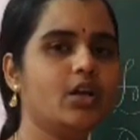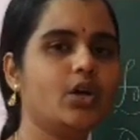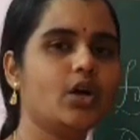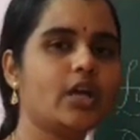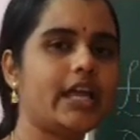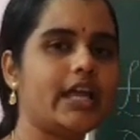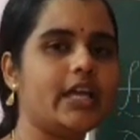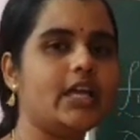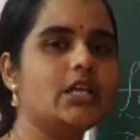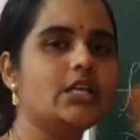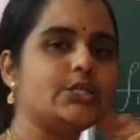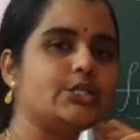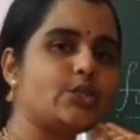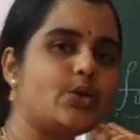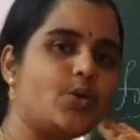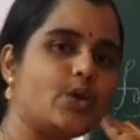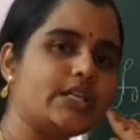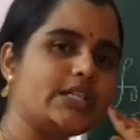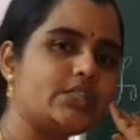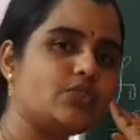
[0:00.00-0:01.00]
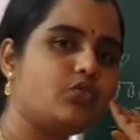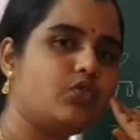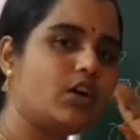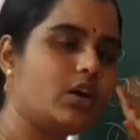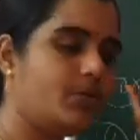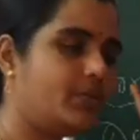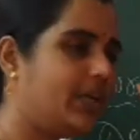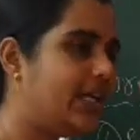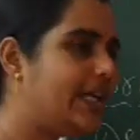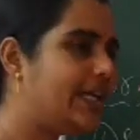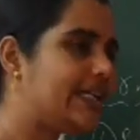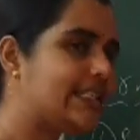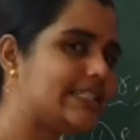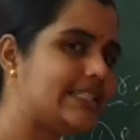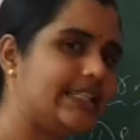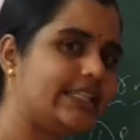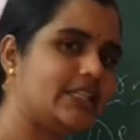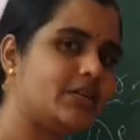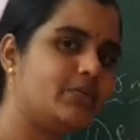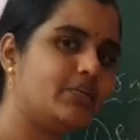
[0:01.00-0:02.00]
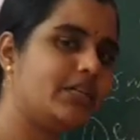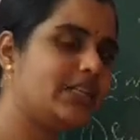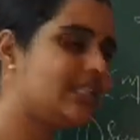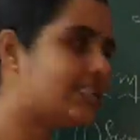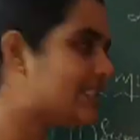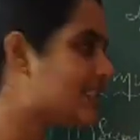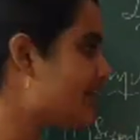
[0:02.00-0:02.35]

Okay, so what is formula? It is nothing but the